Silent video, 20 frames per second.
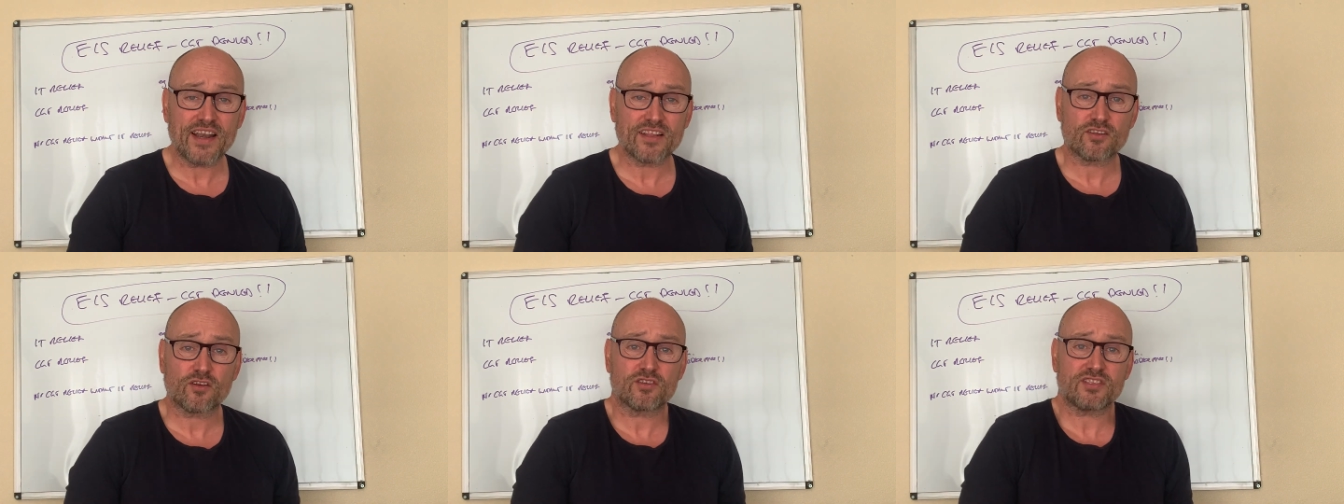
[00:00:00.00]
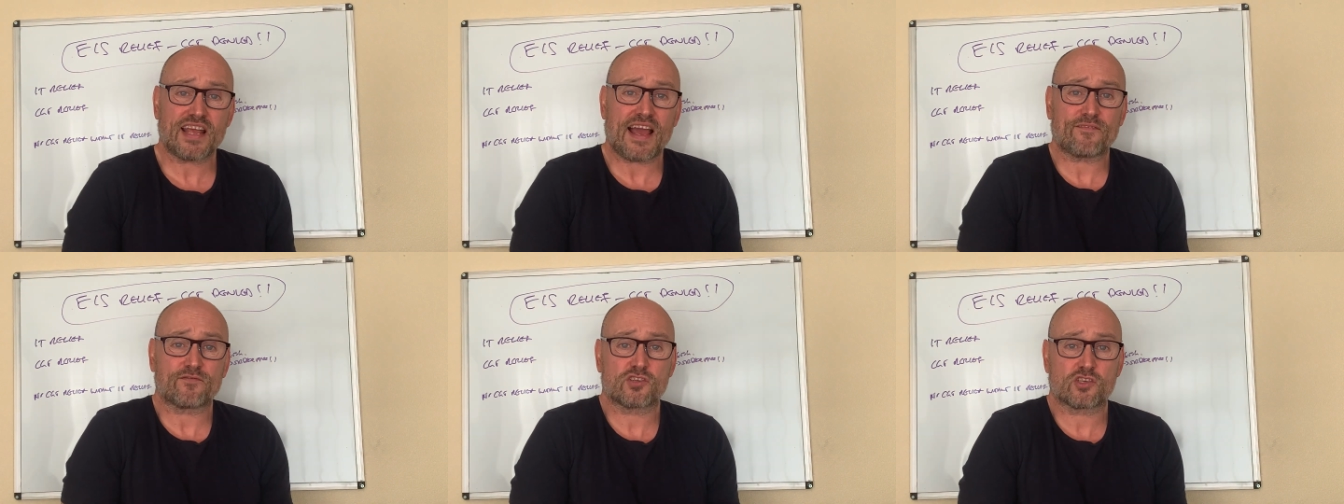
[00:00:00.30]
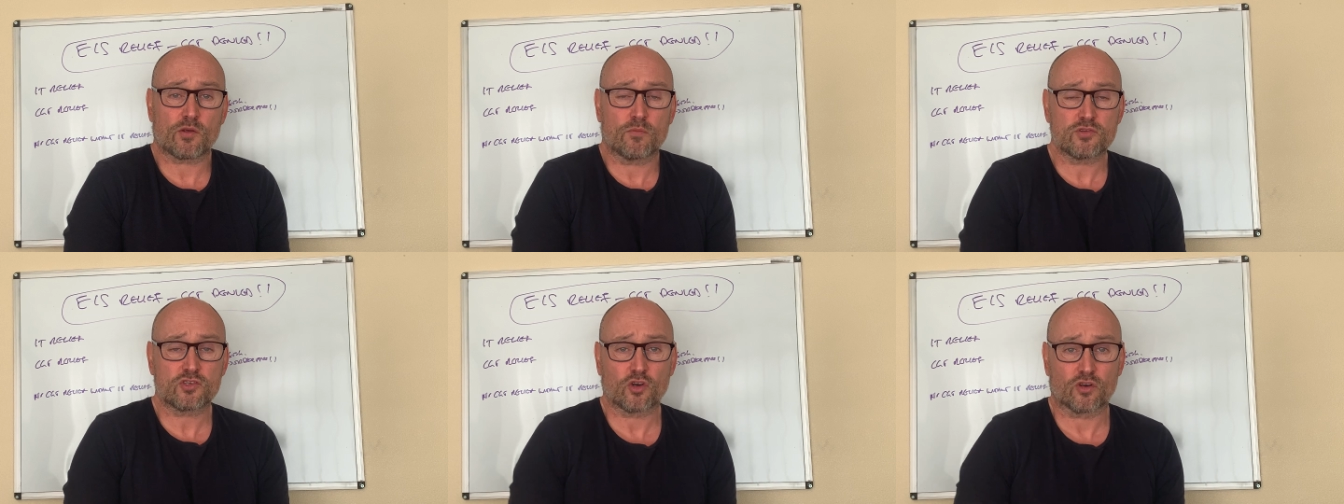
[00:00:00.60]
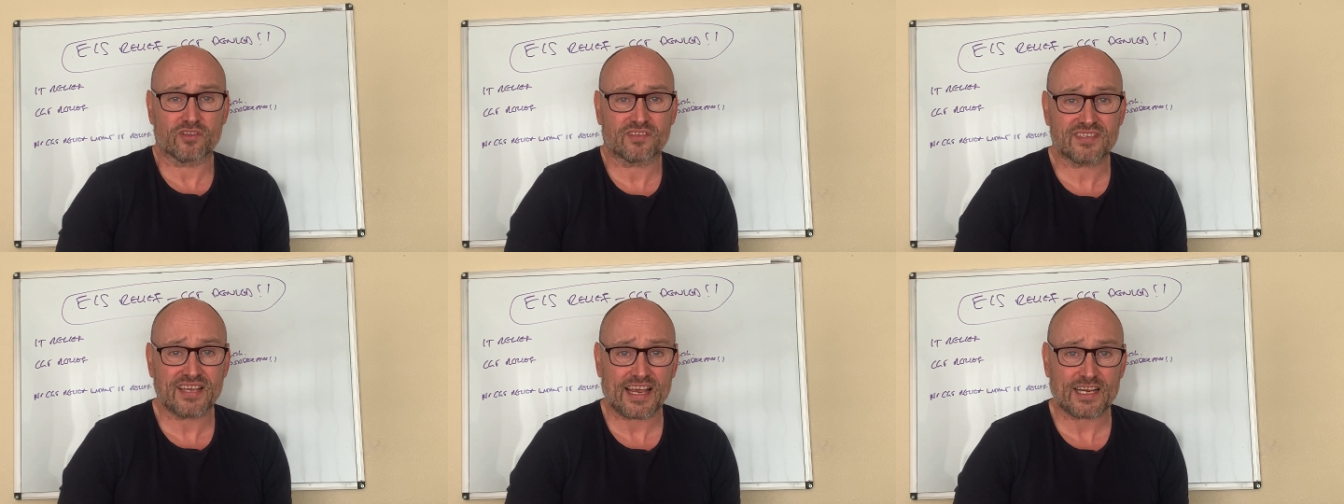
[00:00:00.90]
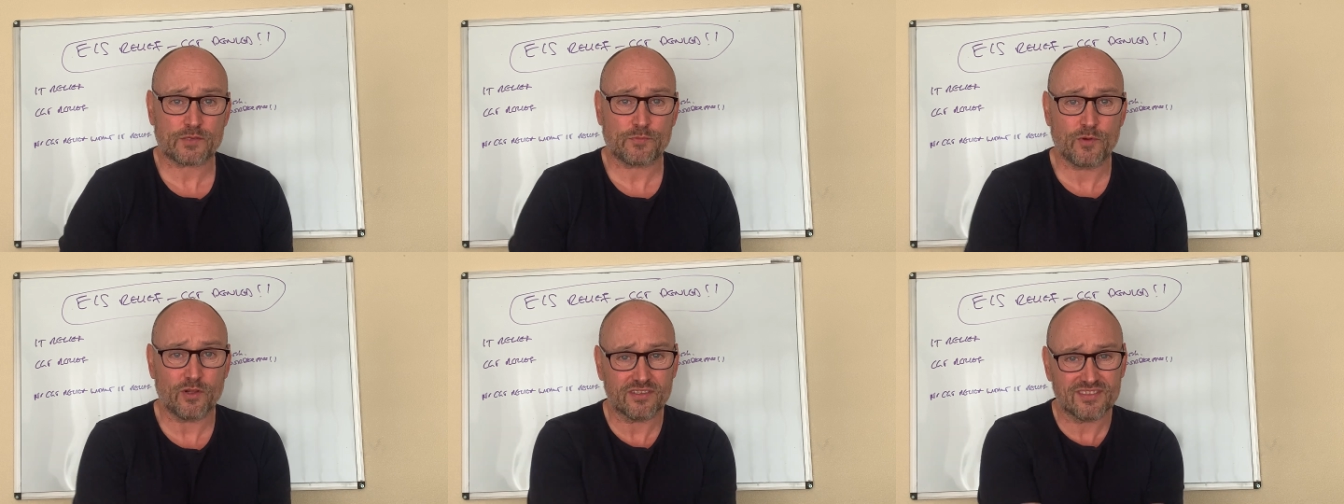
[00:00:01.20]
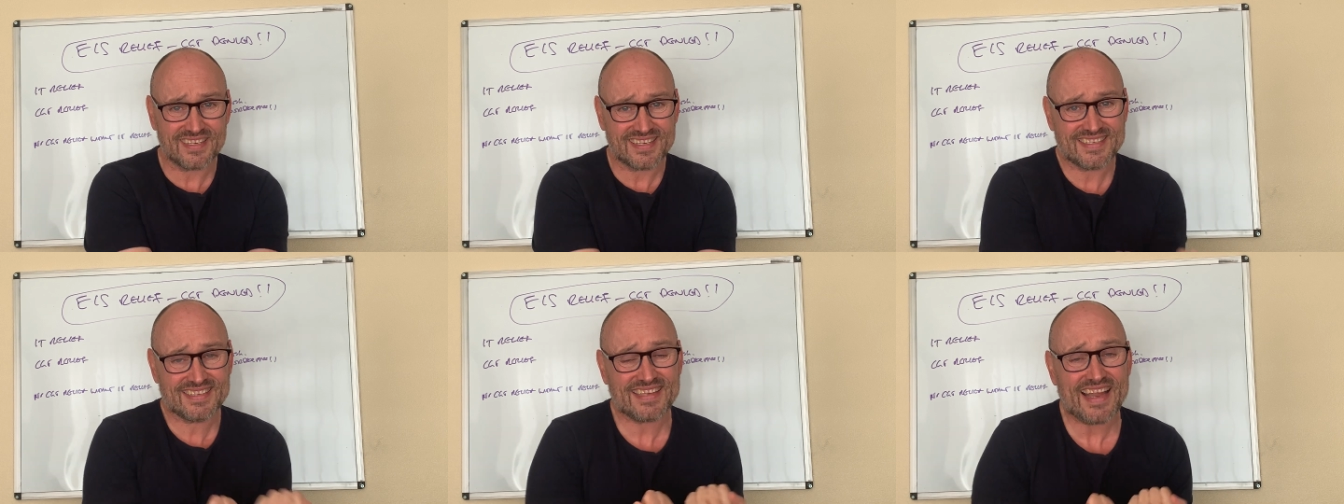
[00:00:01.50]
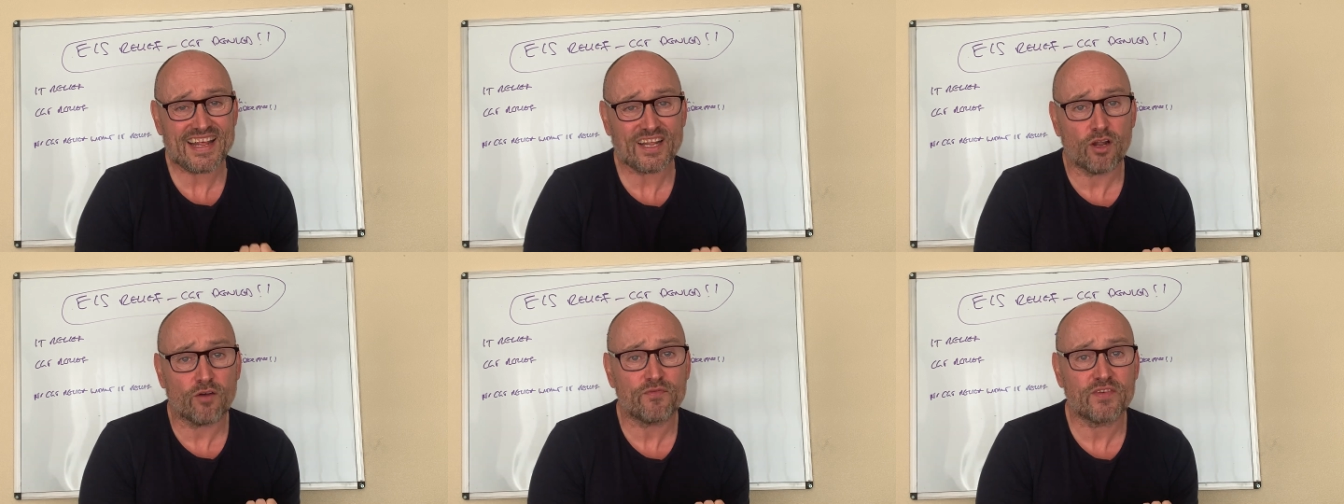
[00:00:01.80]
As long as you have some sort of tax bill to
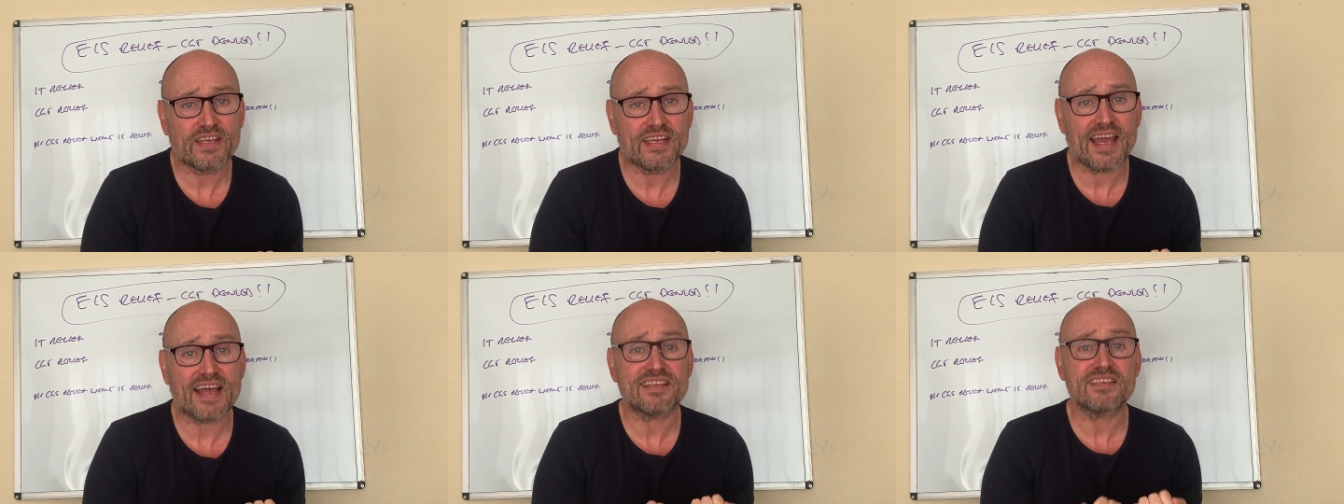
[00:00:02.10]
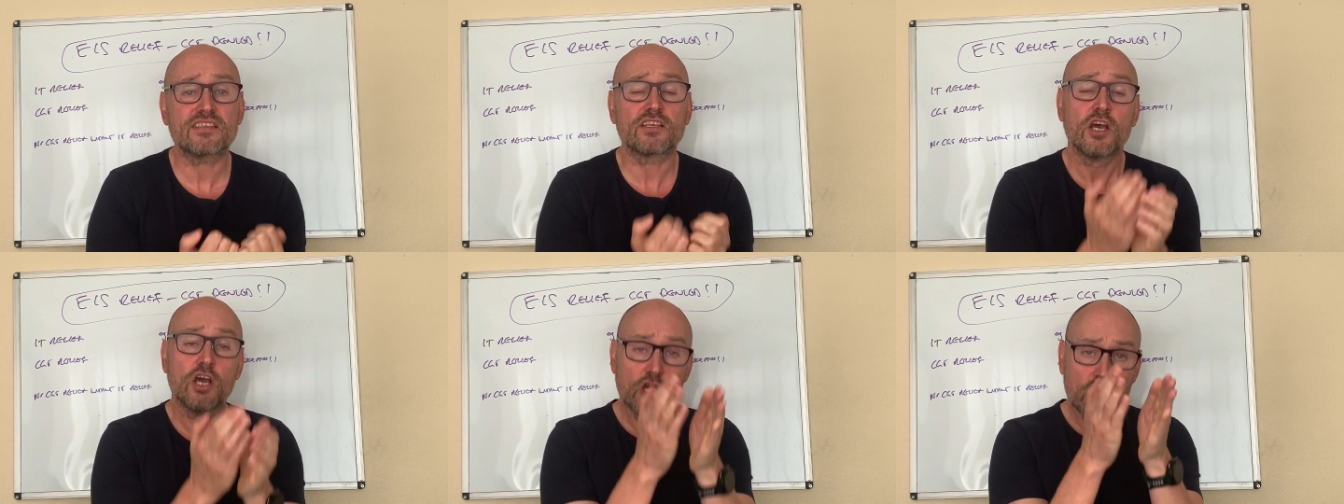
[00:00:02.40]
set it off against,